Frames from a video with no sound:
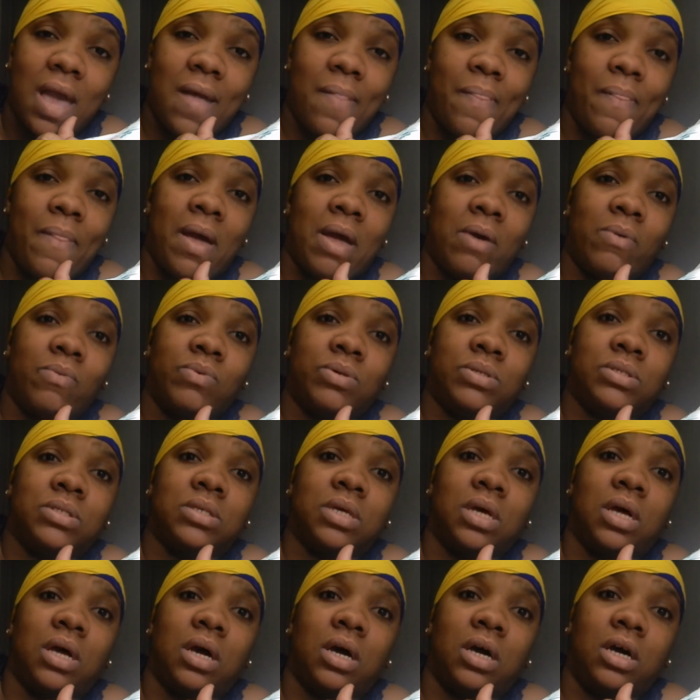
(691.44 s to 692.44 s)
and that
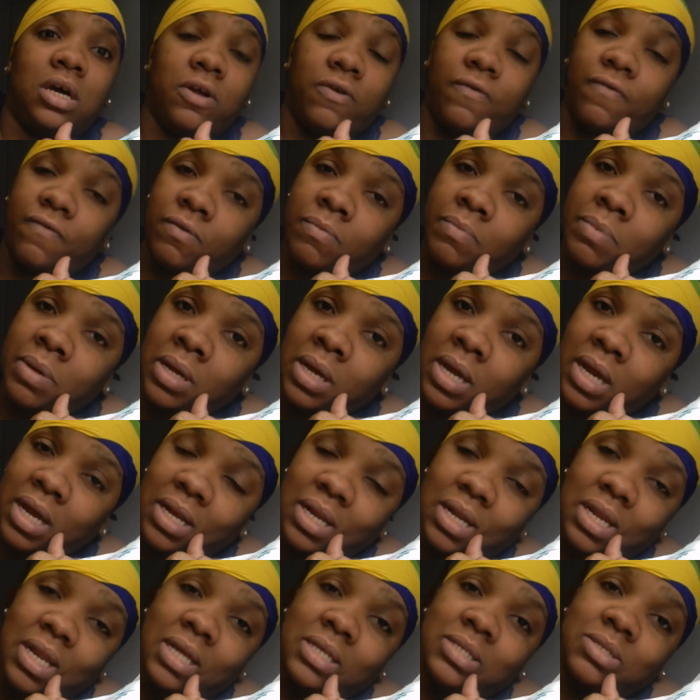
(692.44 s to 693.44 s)
was good for me.
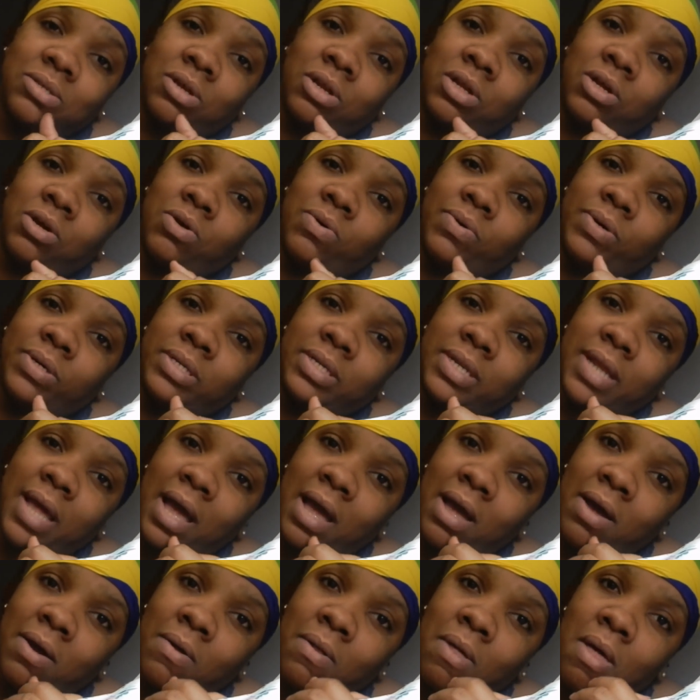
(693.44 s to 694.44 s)
And then I started going
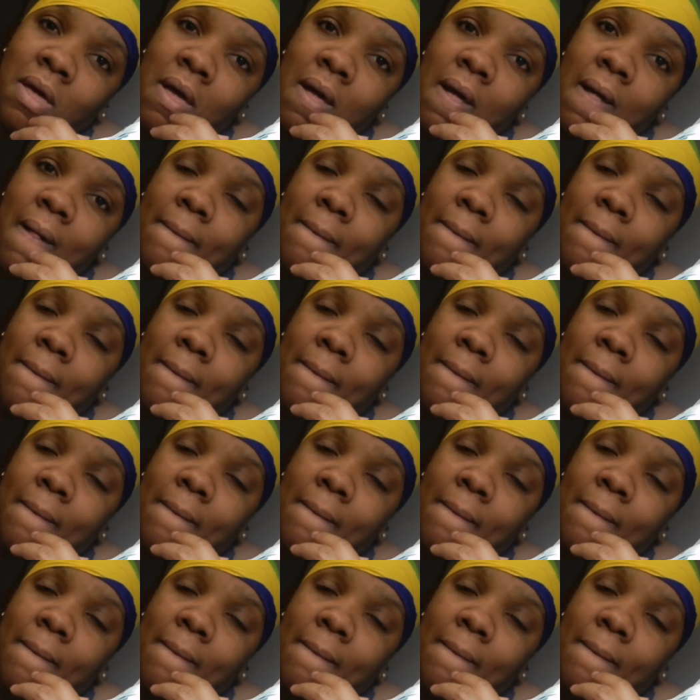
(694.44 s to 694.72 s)
down,